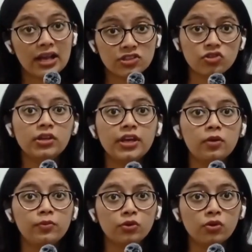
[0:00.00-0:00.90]
actually
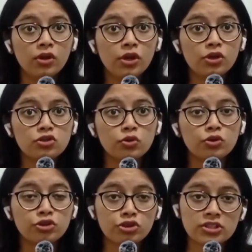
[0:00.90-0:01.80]
help you.
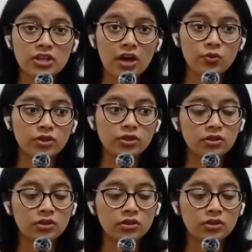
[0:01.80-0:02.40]
So you should start with